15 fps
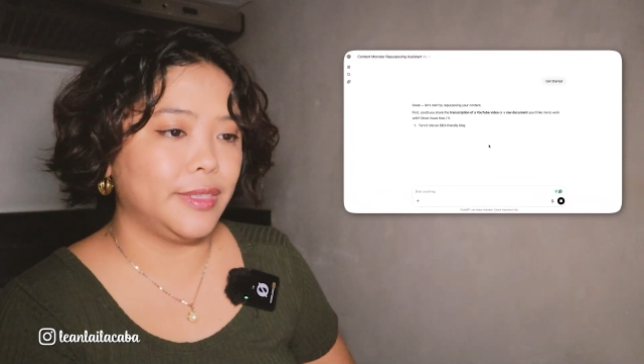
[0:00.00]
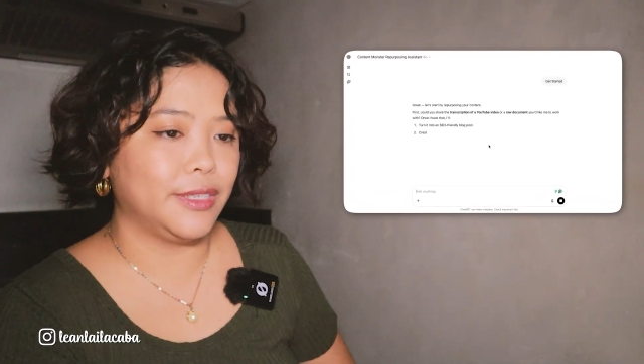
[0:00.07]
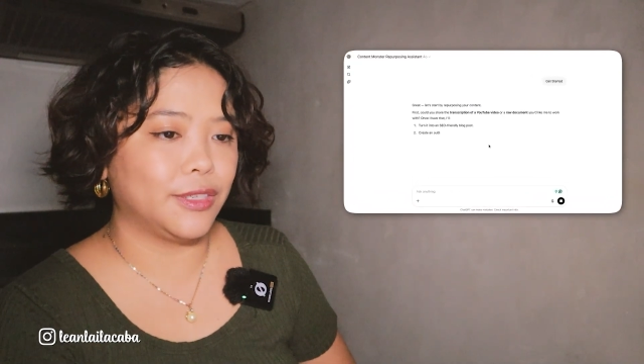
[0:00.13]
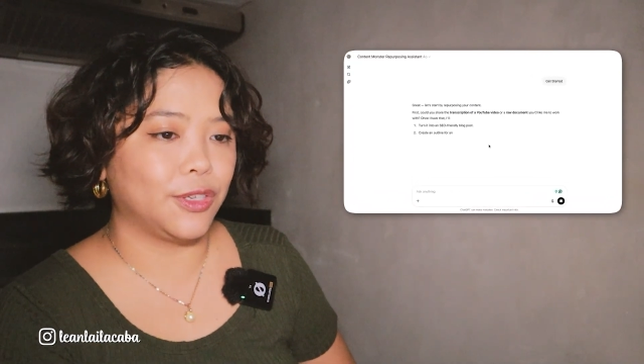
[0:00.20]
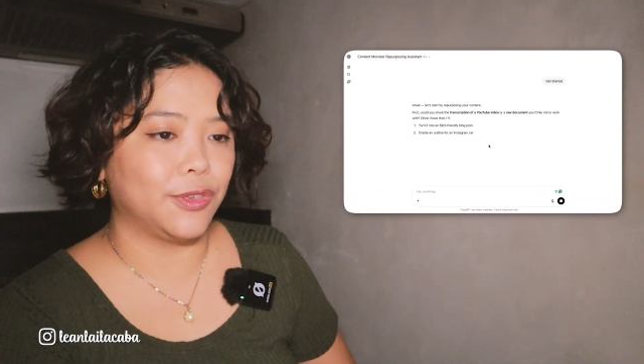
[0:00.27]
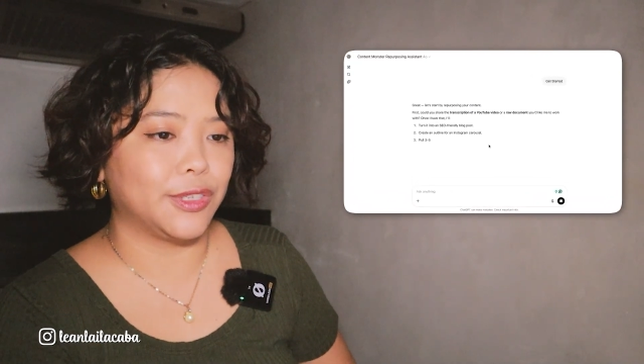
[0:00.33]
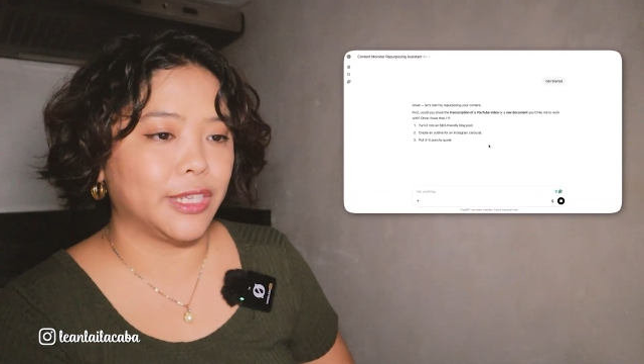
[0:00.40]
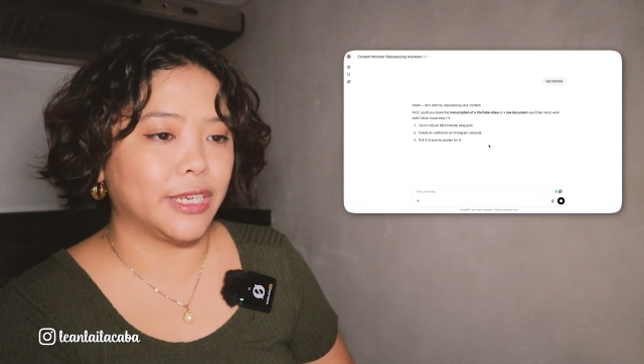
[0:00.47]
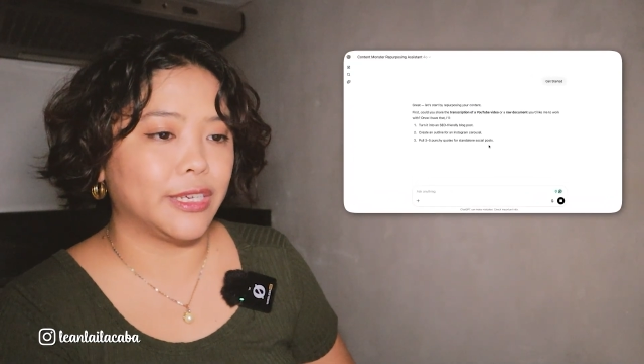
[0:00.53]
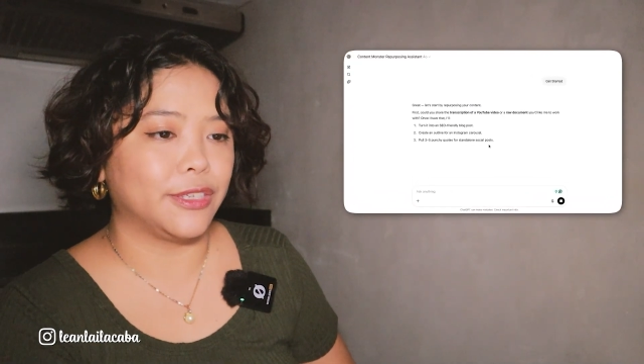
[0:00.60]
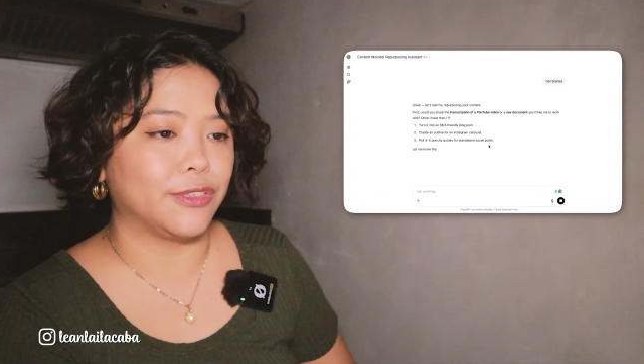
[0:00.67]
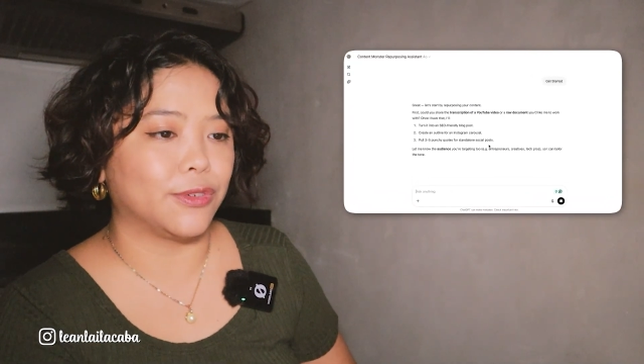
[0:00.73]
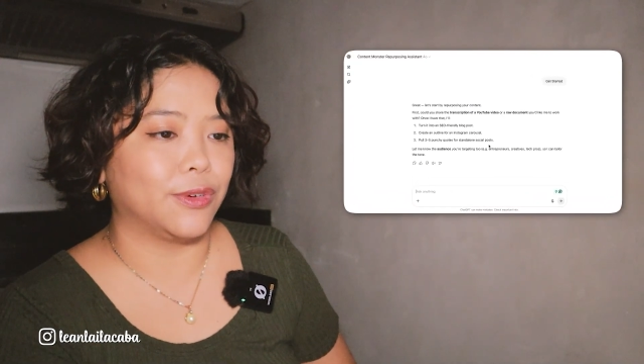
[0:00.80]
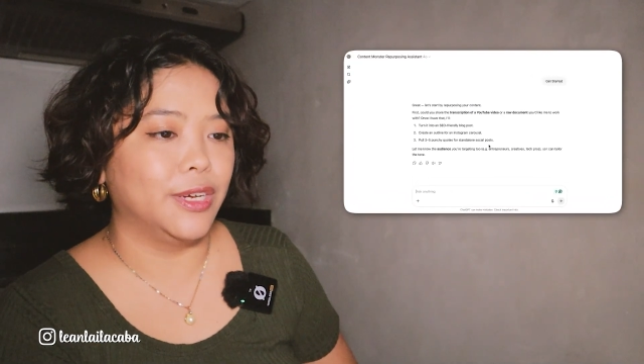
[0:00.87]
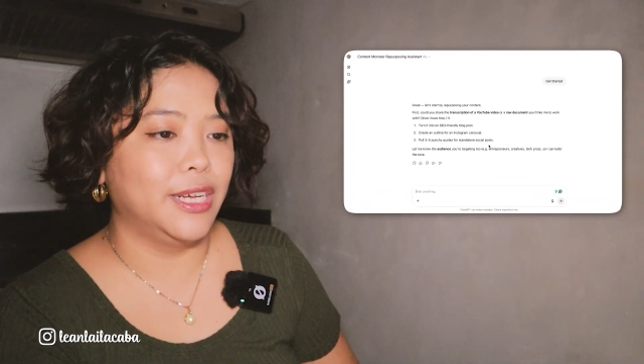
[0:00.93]
So it's like,
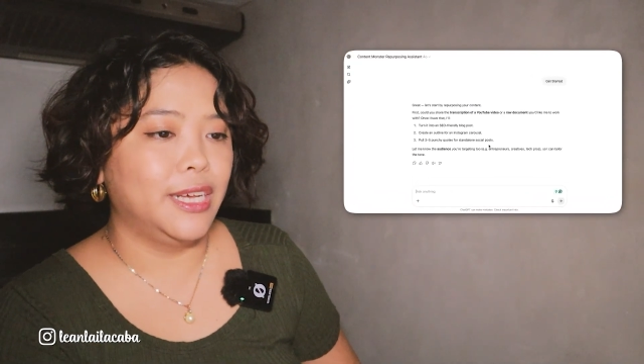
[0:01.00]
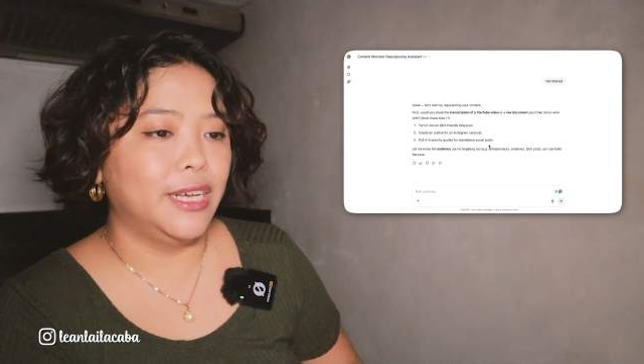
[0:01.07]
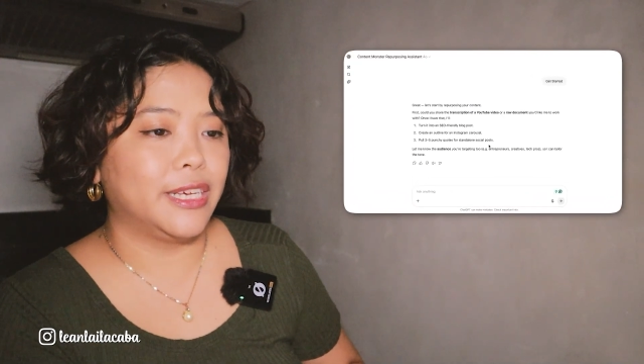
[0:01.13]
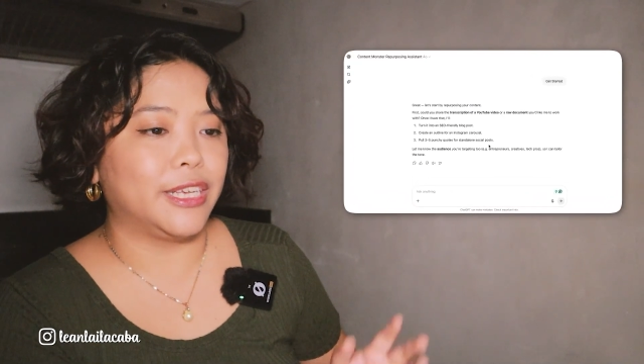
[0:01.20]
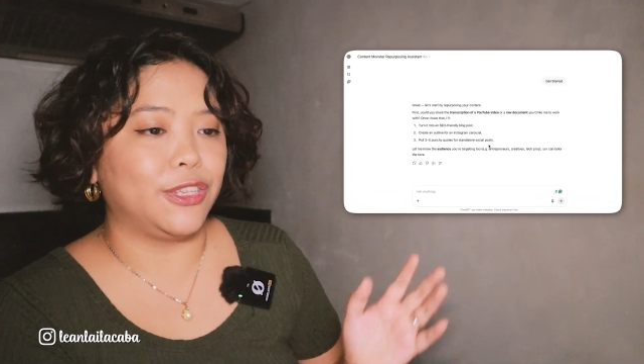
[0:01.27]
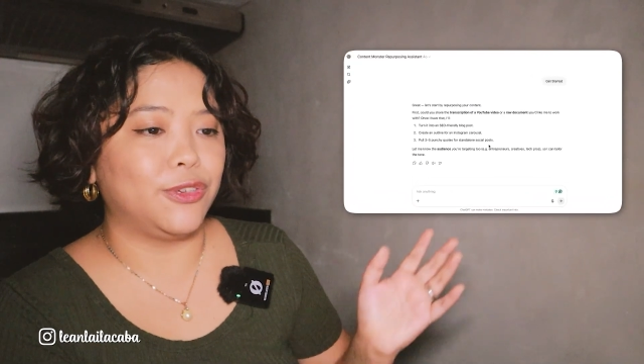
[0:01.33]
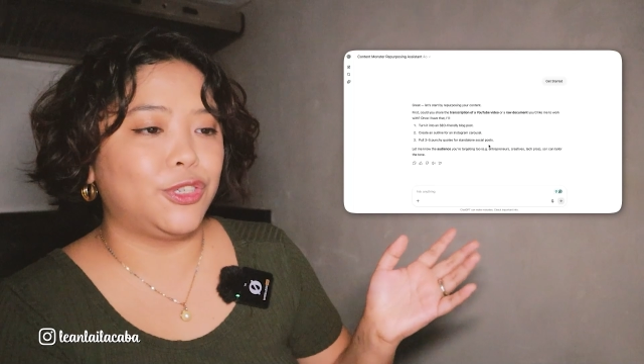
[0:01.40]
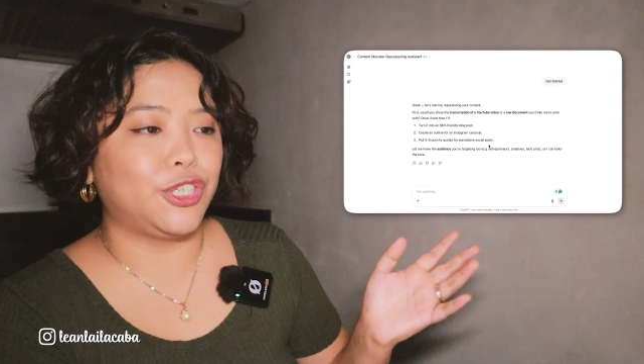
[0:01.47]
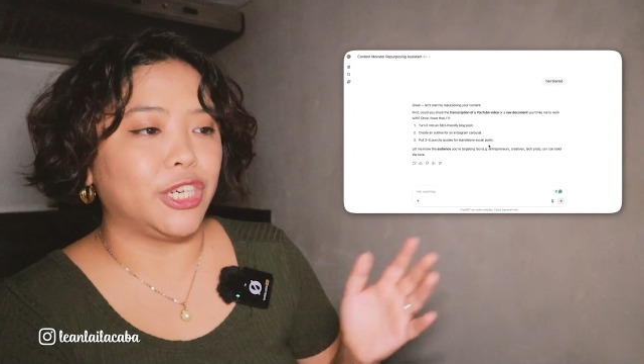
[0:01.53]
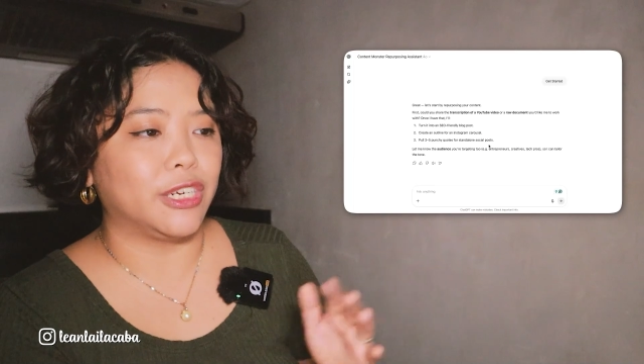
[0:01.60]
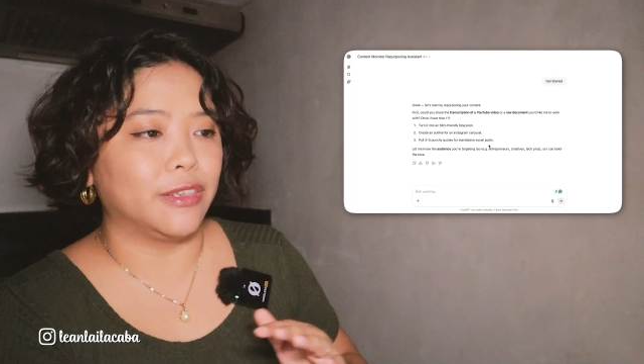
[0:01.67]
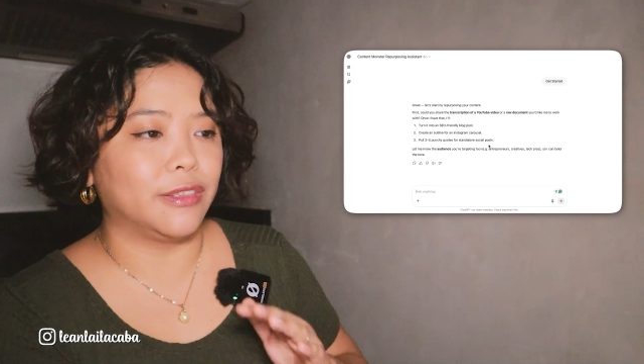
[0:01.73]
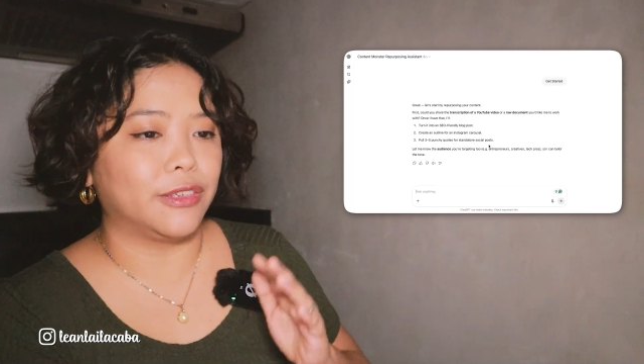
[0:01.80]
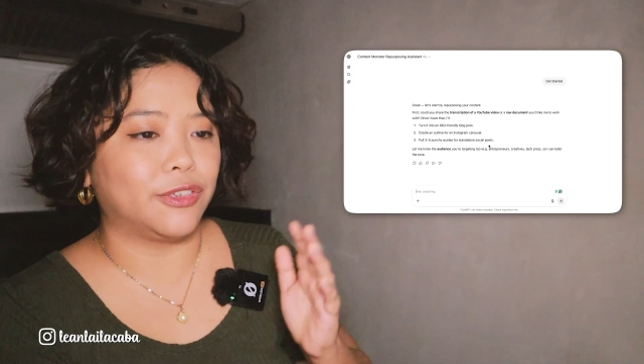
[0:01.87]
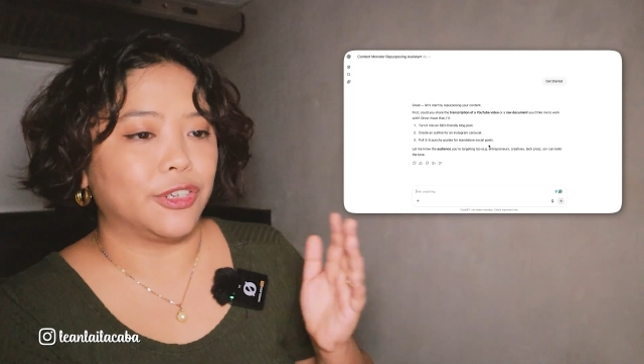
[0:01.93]
can you
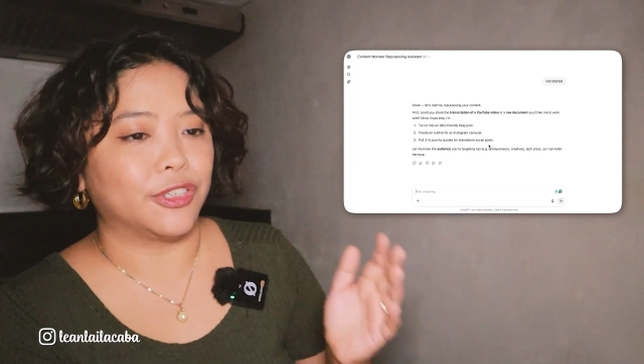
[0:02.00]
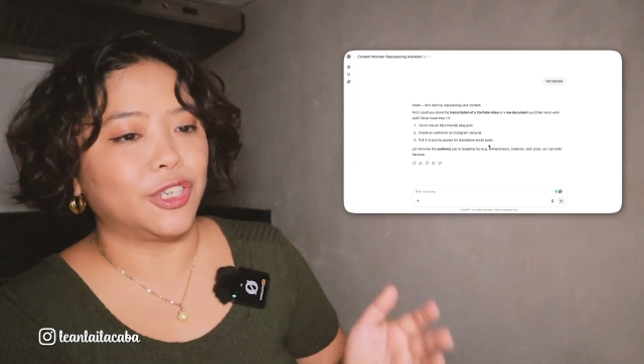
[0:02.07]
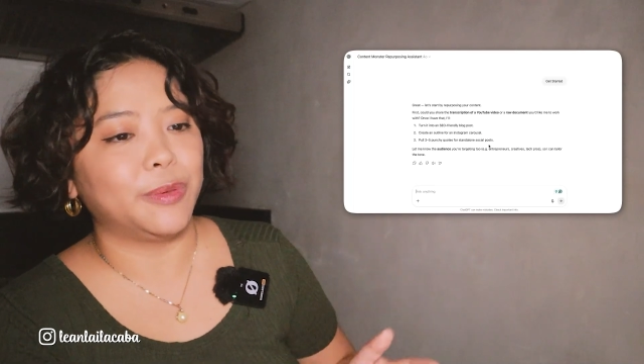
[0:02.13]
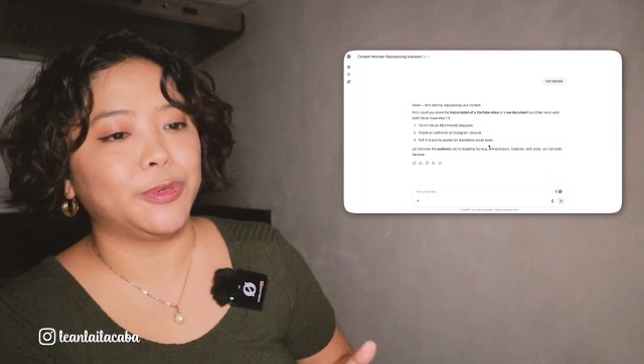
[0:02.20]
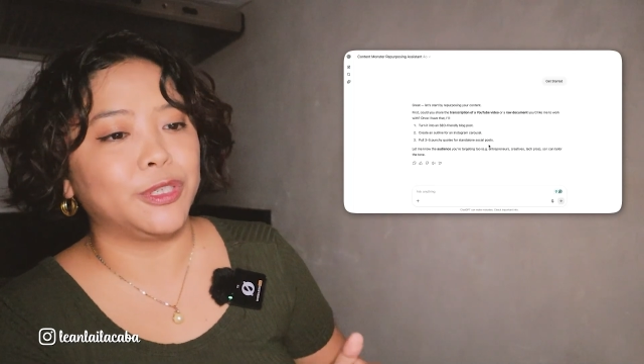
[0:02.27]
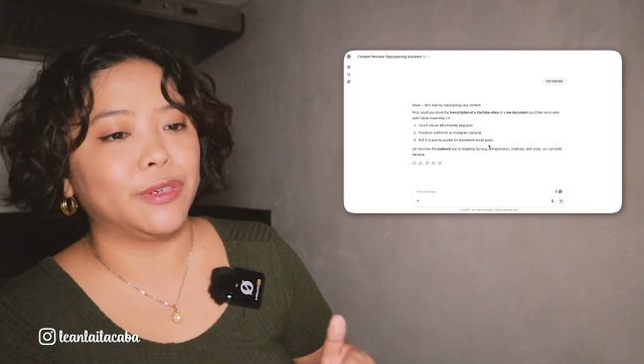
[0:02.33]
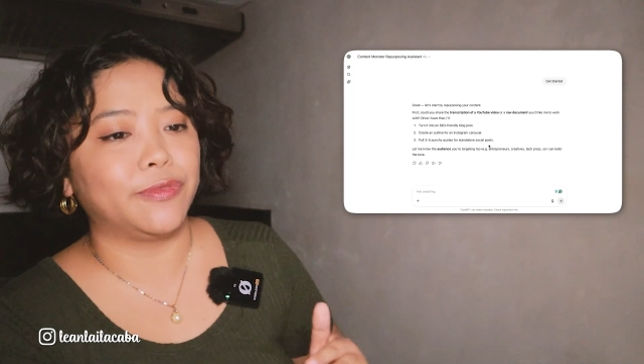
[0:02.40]
share the transcription